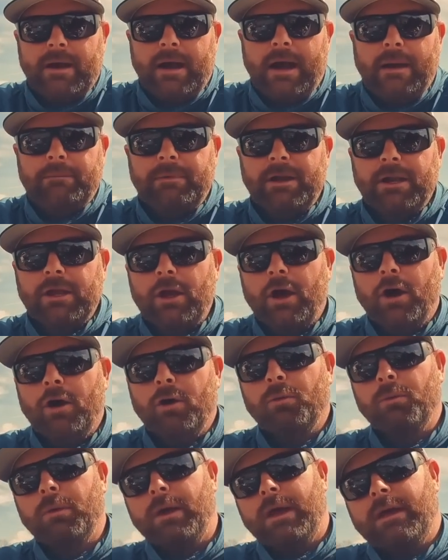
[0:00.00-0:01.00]
I'm gonna go
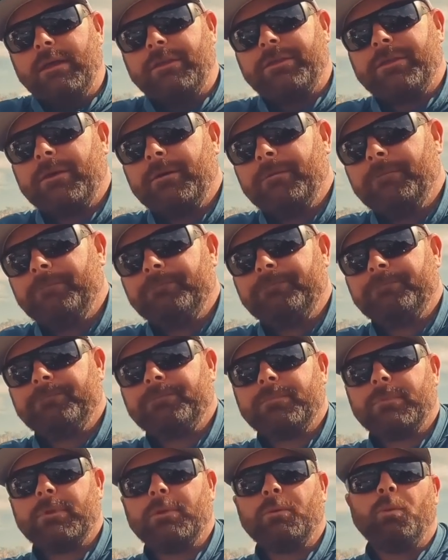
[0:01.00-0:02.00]
with
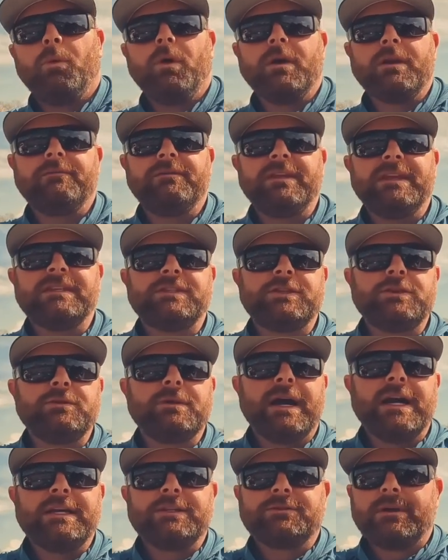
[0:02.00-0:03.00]
one of these two
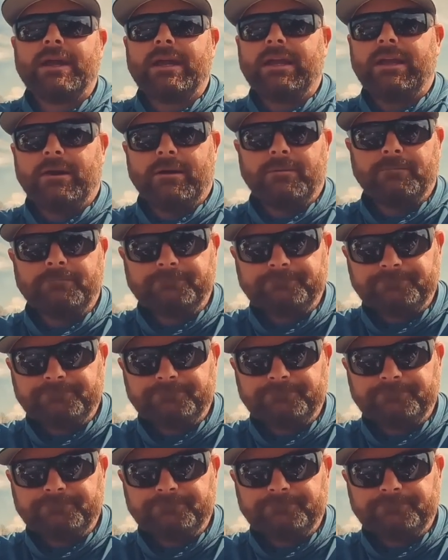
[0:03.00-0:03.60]
guys right here.